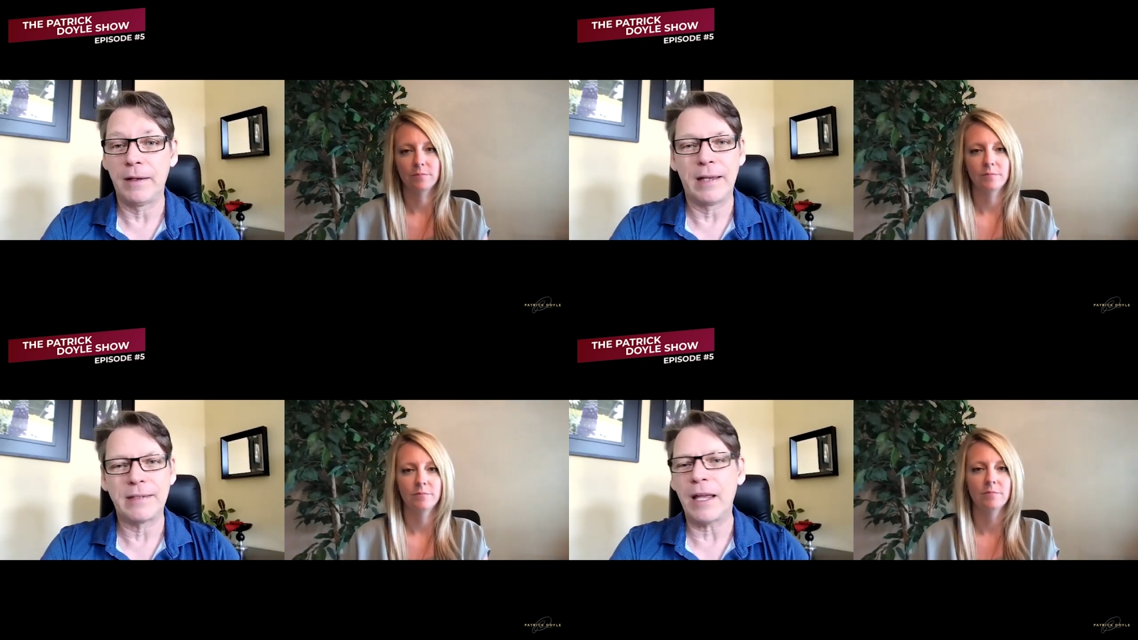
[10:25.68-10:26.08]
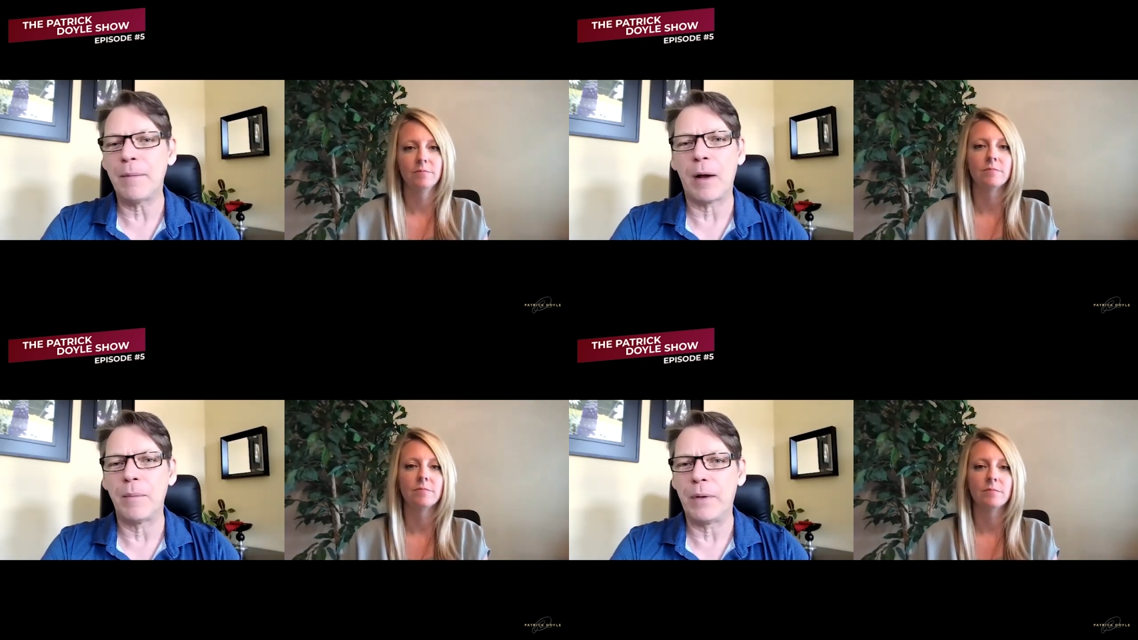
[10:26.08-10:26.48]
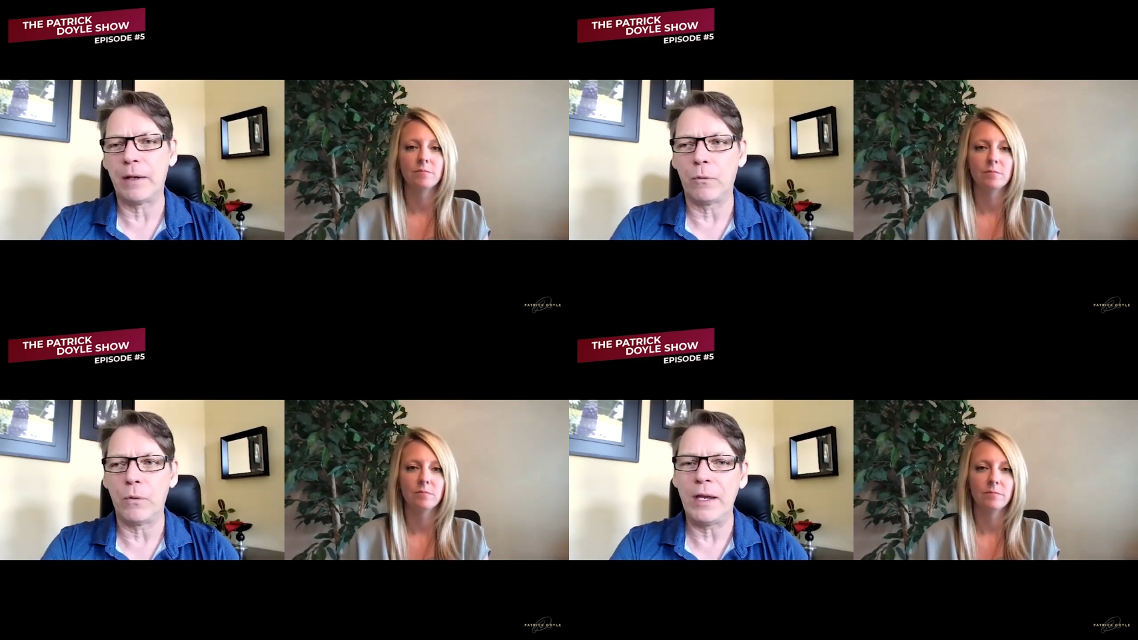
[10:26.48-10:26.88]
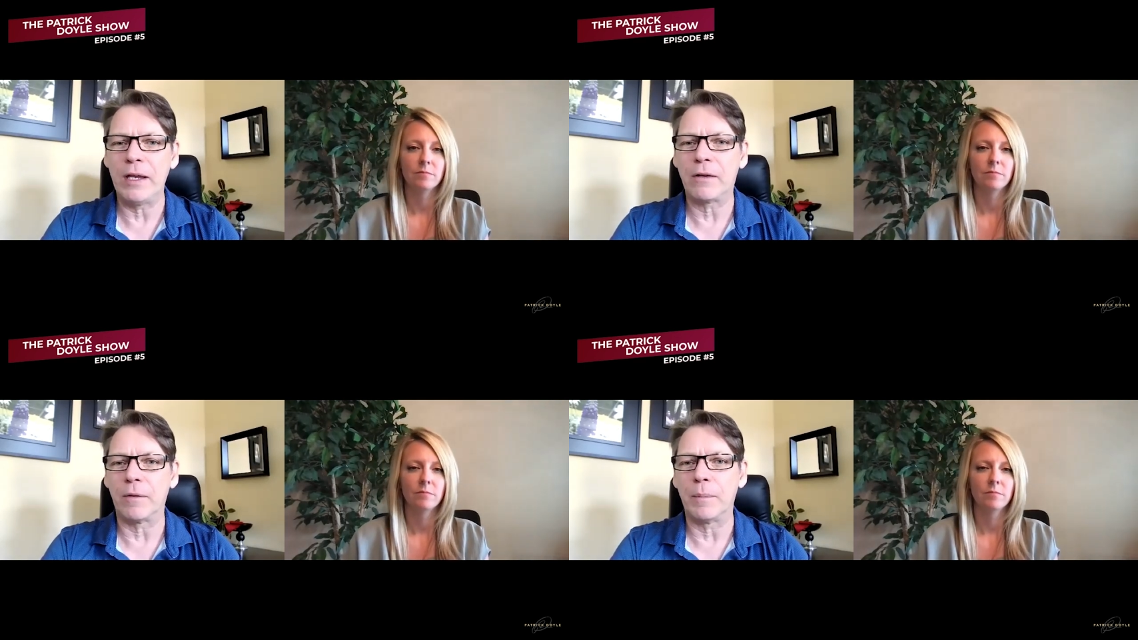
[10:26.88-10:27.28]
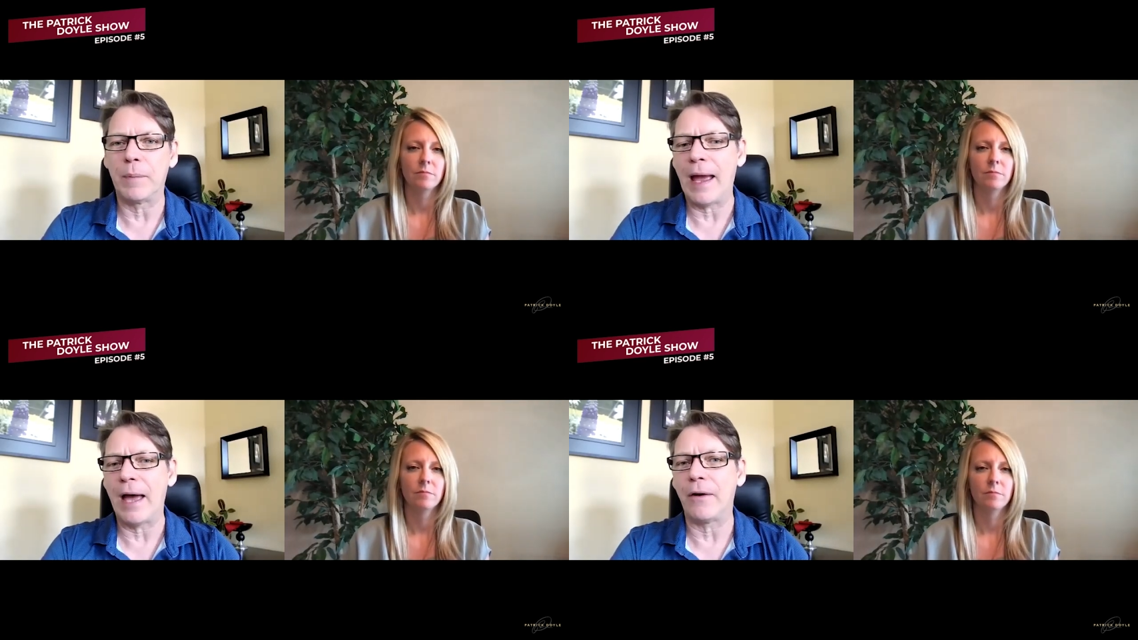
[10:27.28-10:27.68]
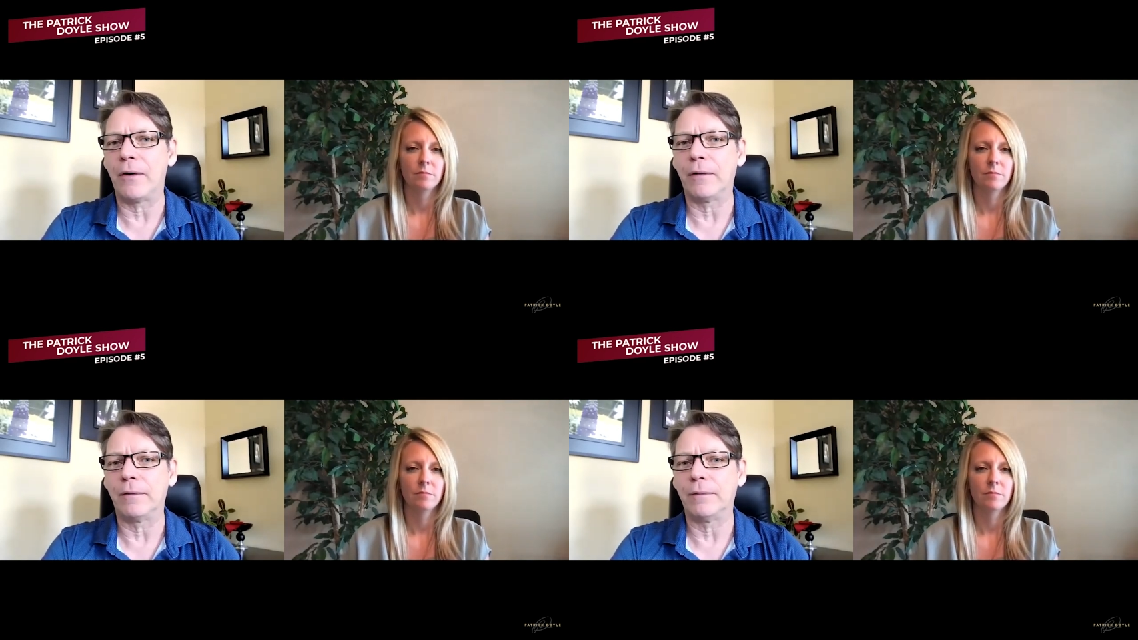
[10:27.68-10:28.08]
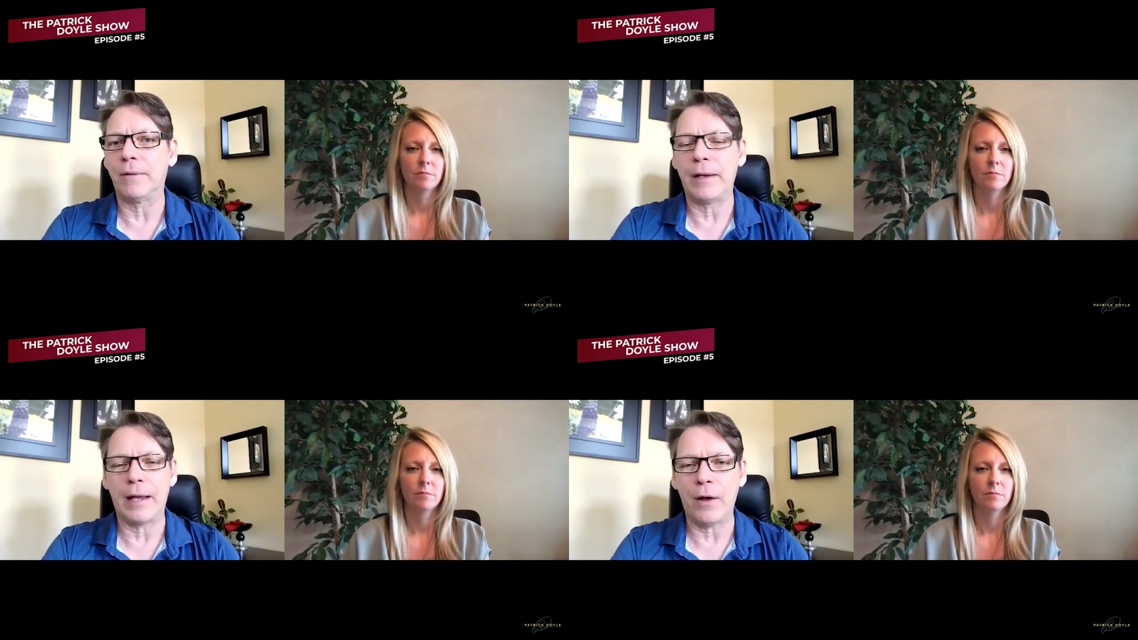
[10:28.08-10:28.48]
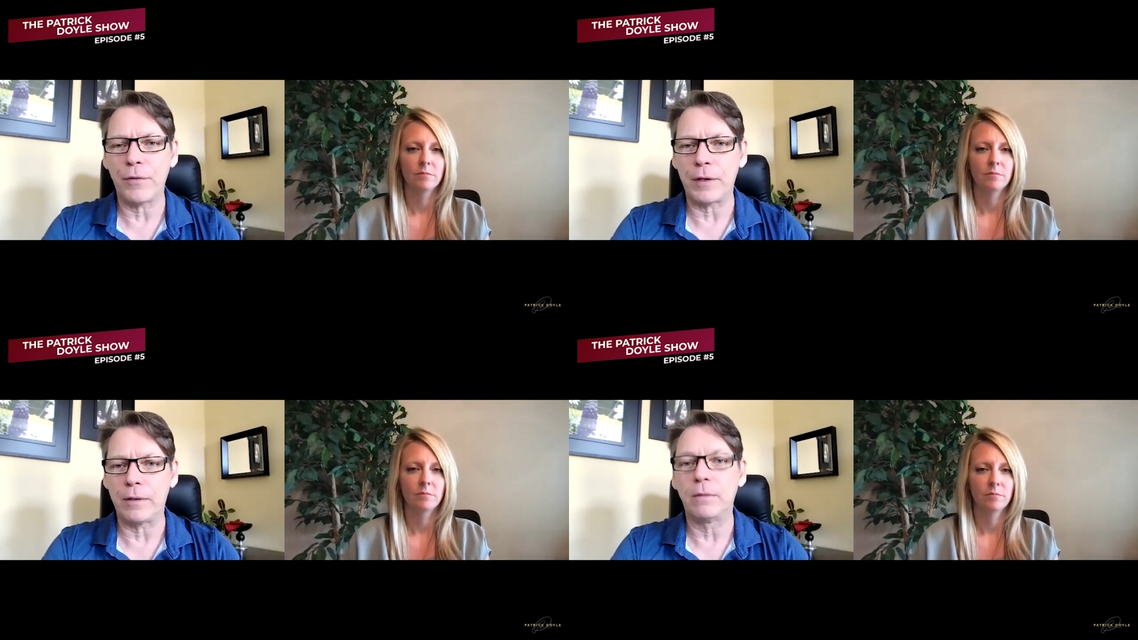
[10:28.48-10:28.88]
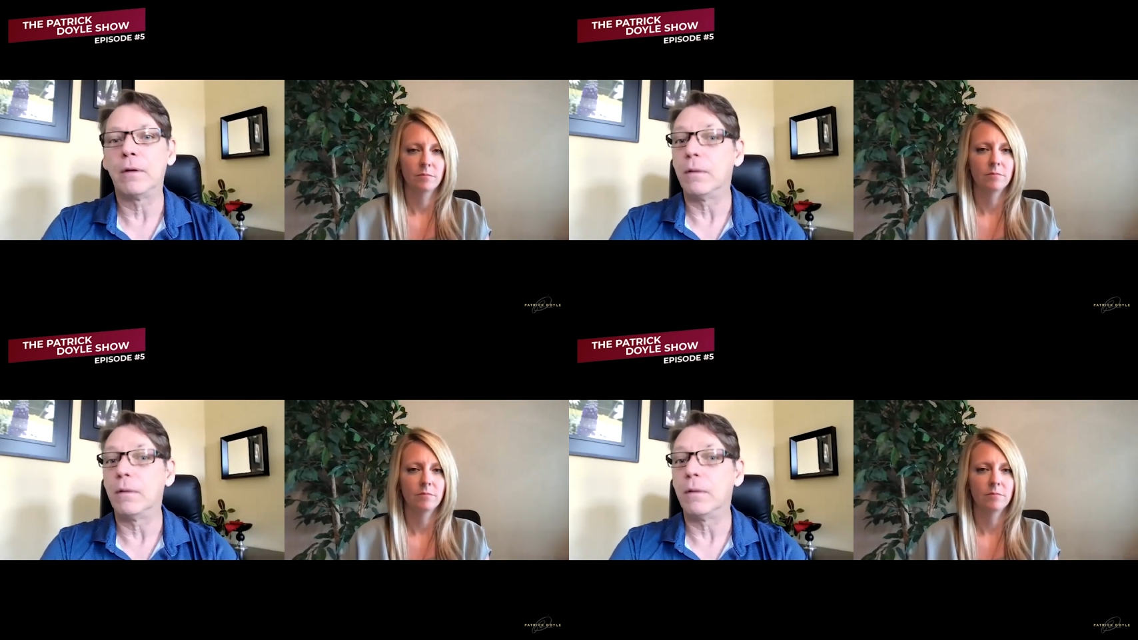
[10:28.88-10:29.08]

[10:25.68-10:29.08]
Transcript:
Speaker 1: It's not about being weak or bad or unhealthy.